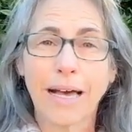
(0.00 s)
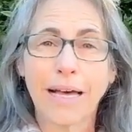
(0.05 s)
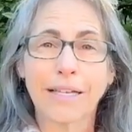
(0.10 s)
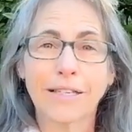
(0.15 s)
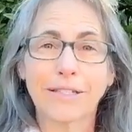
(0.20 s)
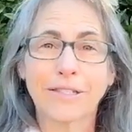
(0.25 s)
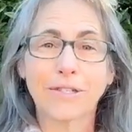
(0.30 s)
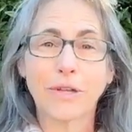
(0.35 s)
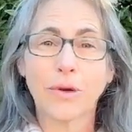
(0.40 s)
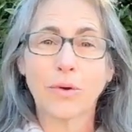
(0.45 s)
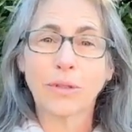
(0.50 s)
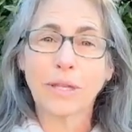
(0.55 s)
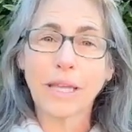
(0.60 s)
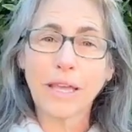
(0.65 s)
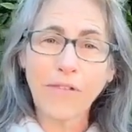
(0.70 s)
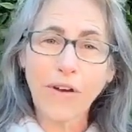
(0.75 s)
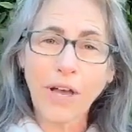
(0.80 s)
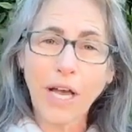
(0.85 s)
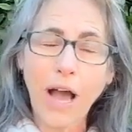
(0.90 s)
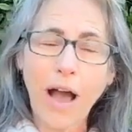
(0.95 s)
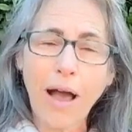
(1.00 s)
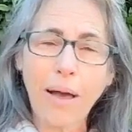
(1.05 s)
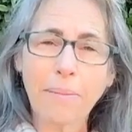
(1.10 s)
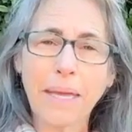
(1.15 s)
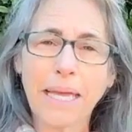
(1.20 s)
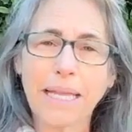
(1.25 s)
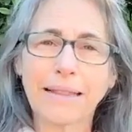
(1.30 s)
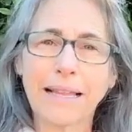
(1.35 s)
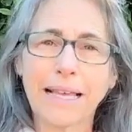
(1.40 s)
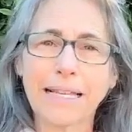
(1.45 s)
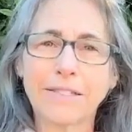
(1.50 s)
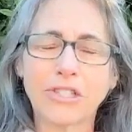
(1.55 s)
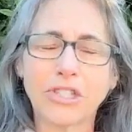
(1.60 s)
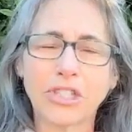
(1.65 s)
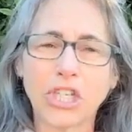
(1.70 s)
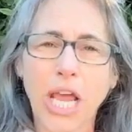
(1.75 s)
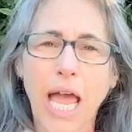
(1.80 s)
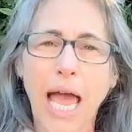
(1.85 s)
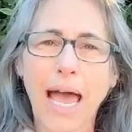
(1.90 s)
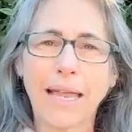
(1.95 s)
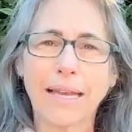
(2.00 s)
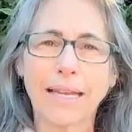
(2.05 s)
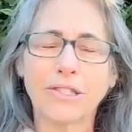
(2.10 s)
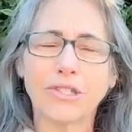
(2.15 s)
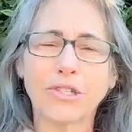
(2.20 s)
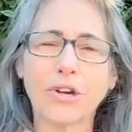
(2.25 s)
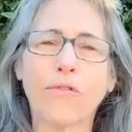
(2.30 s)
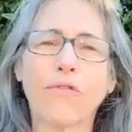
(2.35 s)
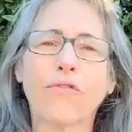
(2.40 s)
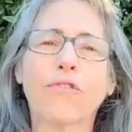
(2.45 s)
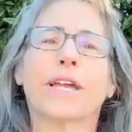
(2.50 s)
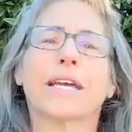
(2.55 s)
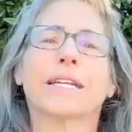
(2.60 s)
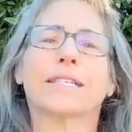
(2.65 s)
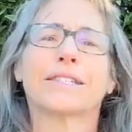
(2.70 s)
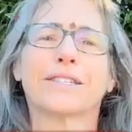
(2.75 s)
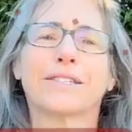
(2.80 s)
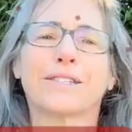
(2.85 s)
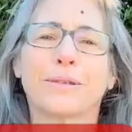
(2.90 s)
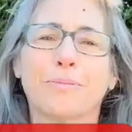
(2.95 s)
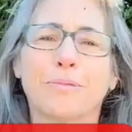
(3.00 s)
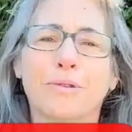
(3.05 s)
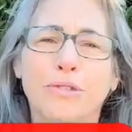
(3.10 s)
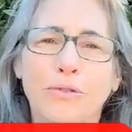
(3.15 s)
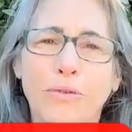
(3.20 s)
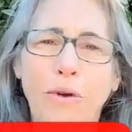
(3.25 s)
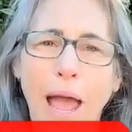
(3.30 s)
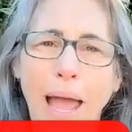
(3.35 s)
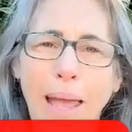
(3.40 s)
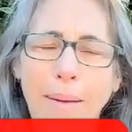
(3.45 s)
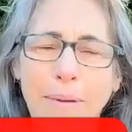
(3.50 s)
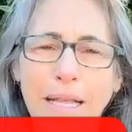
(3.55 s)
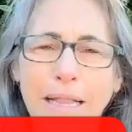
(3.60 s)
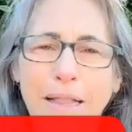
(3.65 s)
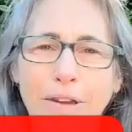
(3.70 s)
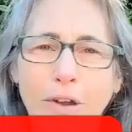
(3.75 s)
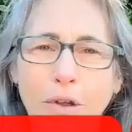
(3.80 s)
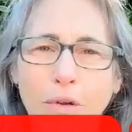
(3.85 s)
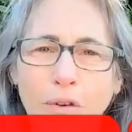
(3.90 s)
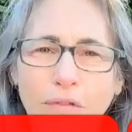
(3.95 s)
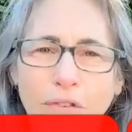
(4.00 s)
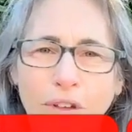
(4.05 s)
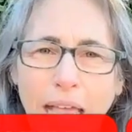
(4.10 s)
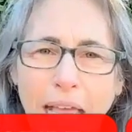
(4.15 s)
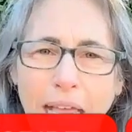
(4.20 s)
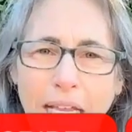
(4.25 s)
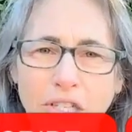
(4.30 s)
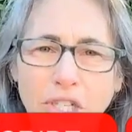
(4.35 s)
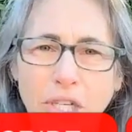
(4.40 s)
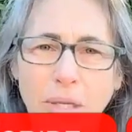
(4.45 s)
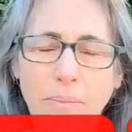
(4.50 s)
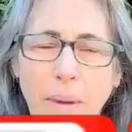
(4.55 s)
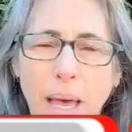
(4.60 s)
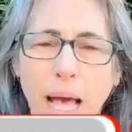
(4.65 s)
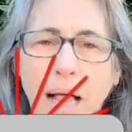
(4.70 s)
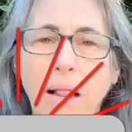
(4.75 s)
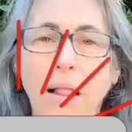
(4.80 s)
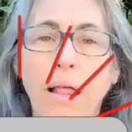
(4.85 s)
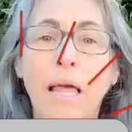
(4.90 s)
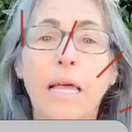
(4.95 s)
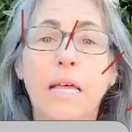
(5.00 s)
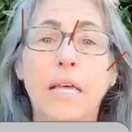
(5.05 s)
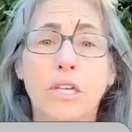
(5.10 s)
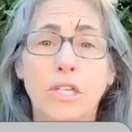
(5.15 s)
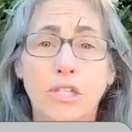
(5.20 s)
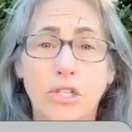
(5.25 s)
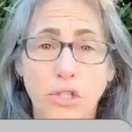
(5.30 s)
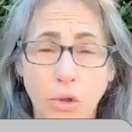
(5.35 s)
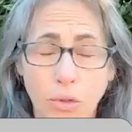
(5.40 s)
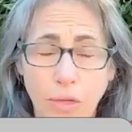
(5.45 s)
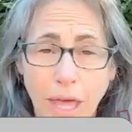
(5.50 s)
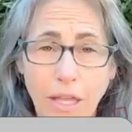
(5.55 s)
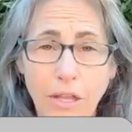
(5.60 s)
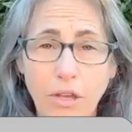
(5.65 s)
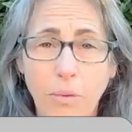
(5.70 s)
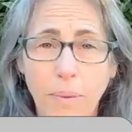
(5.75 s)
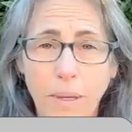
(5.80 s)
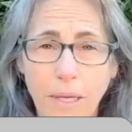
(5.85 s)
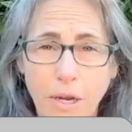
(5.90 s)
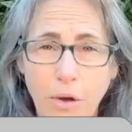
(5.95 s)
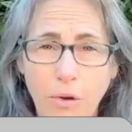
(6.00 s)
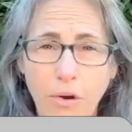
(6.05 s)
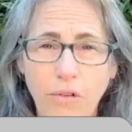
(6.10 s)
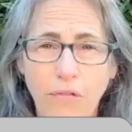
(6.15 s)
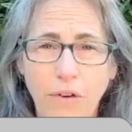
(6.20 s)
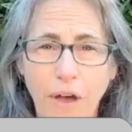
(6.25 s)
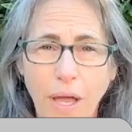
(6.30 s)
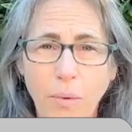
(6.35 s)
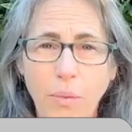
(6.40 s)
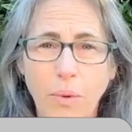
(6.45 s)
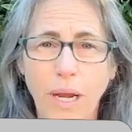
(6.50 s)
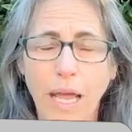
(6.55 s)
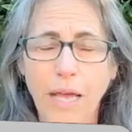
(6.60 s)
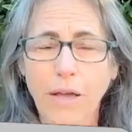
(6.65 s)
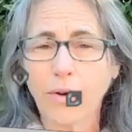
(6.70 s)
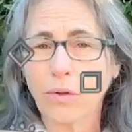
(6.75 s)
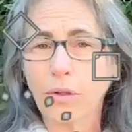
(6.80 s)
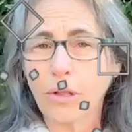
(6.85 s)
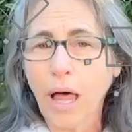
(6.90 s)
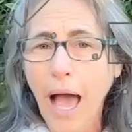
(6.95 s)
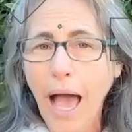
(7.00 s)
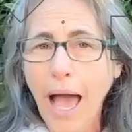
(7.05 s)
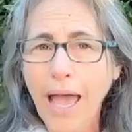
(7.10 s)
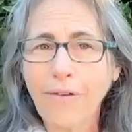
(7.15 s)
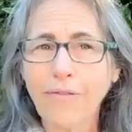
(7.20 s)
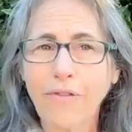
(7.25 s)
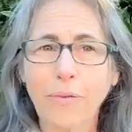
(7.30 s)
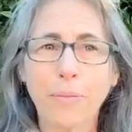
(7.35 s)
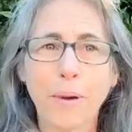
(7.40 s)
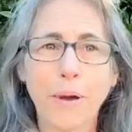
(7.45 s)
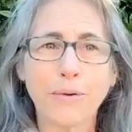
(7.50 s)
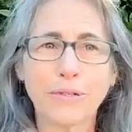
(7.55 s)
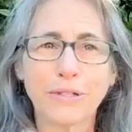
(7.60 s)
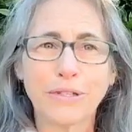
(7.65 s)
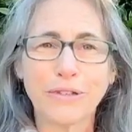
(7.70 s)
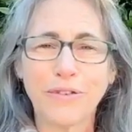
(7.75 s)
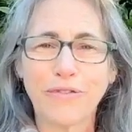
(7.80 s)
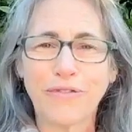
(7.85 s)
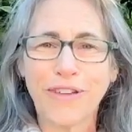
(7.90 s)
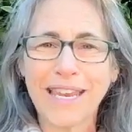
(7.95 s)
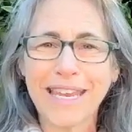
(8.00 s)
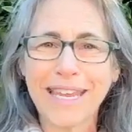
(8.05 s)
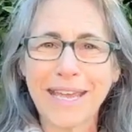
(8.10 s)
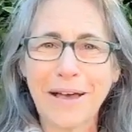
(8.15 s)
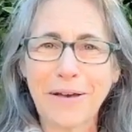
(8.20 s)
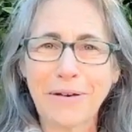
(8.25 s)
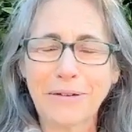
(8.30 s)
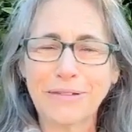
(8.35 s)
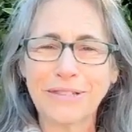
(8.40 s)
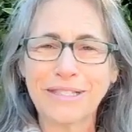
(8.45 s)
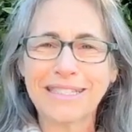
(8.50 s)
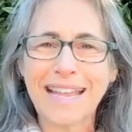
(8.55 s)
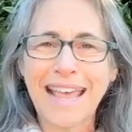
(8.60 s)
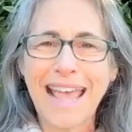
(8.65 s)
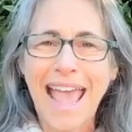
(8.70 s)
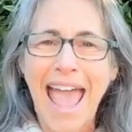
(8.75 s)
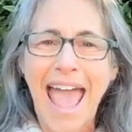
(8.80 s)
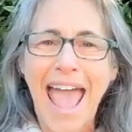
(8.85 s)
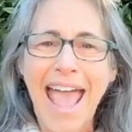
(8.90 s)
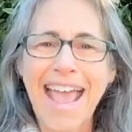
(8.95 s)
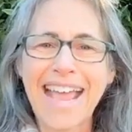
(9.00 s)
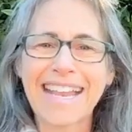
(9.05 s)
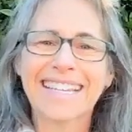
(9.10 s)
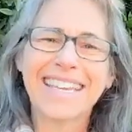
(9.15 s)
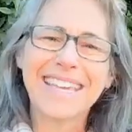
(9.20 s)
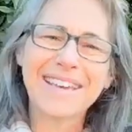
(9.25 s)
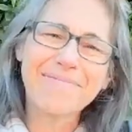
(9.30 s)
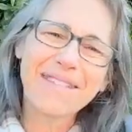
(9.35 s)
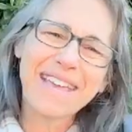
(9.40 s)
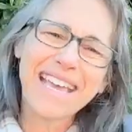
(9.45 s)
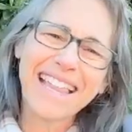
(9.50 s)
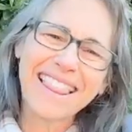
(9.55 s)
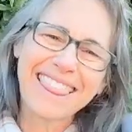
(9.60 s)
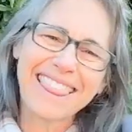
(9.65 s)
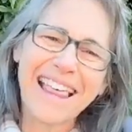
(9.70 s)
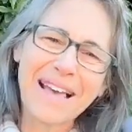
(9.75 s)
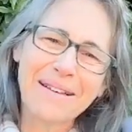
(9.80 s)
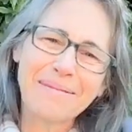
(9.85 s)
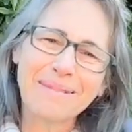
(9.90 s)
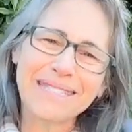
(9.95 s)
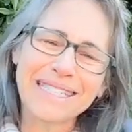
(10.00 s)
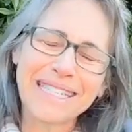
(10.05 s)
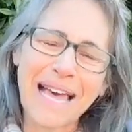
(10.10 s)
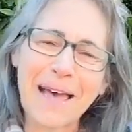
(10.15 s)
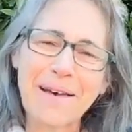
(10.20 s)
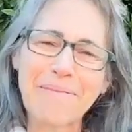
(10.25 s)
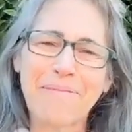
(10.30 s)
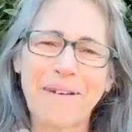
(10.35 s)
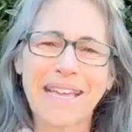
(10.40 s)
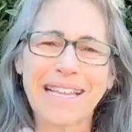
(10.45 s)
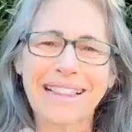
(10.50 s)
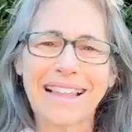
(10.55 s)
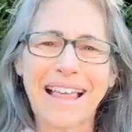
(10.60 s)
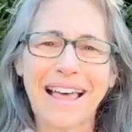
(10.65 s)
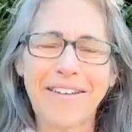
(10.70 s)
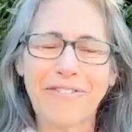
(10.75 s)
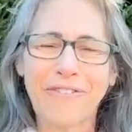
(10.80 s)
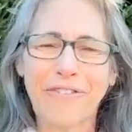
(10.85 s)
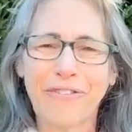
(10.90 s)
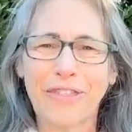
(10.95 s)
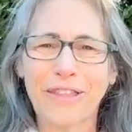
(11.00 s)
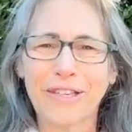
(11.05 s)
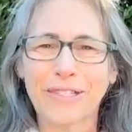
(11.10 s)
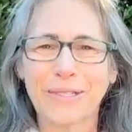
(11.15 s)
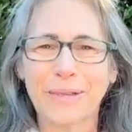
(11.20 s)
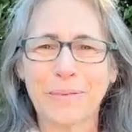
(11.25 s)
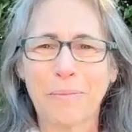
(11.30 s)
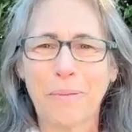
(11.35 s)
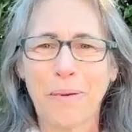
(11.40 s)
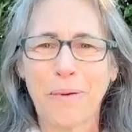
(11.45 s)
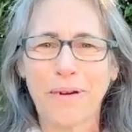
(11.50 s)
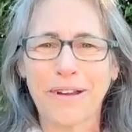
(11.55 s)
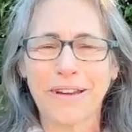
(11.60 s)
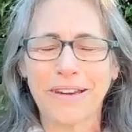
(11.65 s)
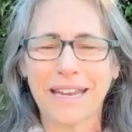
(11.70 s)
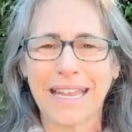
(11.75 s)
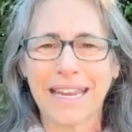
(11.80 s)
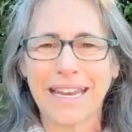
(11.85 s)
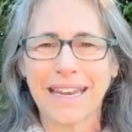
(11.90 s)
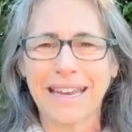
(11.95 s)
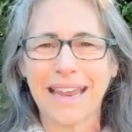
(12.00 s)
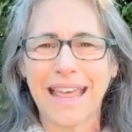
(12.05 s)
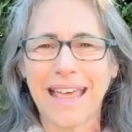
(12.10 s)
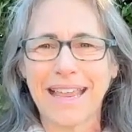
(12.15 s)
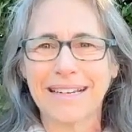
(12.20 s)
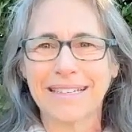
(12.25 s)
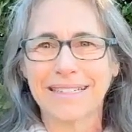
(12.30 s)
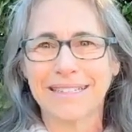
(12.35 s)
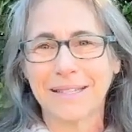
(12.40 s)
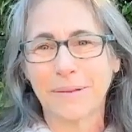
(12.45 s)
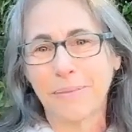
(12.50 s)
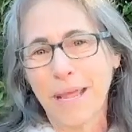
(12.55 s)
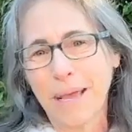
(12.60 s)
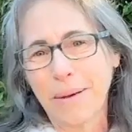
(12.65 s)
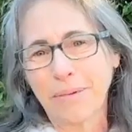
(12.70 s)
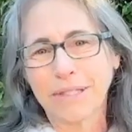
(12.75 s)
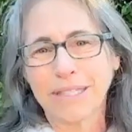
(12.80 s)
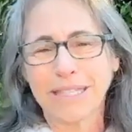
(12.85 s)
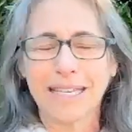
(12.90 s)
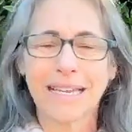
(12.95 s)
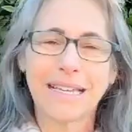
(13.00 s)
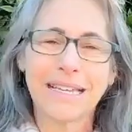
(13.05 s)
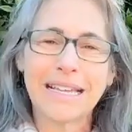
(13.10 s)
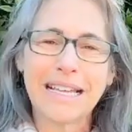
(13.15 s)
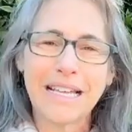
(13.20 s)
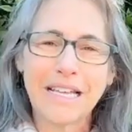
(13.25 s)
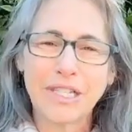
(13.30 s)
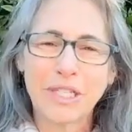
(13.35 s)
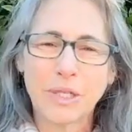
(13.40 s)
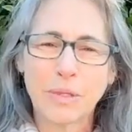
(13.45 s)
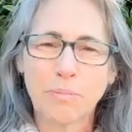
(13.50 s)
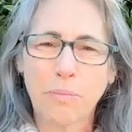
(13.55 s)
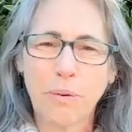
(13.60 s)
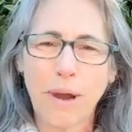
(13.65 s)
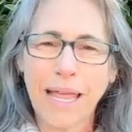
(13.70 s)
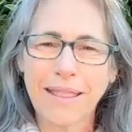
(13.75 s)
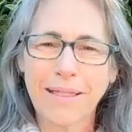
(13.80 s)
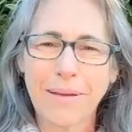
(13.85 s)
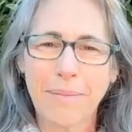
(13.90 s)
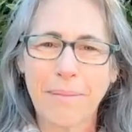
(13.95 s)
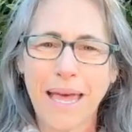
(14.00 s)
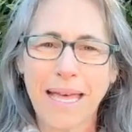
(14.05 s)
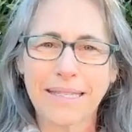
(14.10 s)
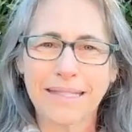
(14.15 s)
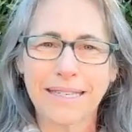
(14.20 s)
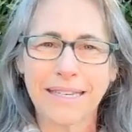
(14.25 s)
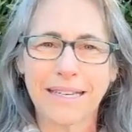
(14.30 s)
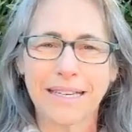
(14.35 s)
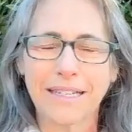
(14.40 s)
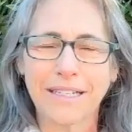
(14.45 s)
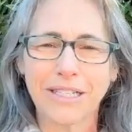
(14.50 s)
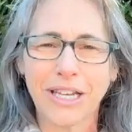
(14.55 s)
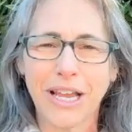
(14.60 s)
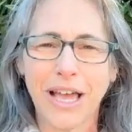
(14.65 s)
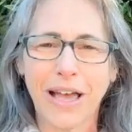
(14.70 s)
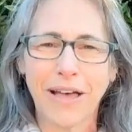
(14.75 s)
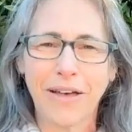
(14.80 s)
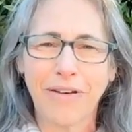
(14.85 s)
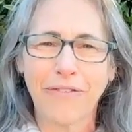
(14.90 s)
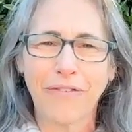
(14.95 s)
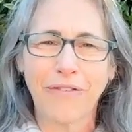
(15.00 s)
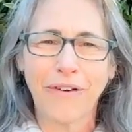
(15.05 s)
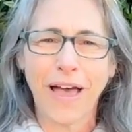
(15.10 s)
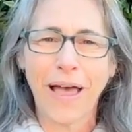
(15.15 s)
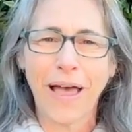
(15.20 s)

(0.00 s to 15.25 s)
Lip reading: So leave a comment, let's chat, and don't forget to subscribe, hit the notification bell so that you'll be notified when I go live or post new videos, and give me a thumbs up. I'd love the support and to be able to spread the message of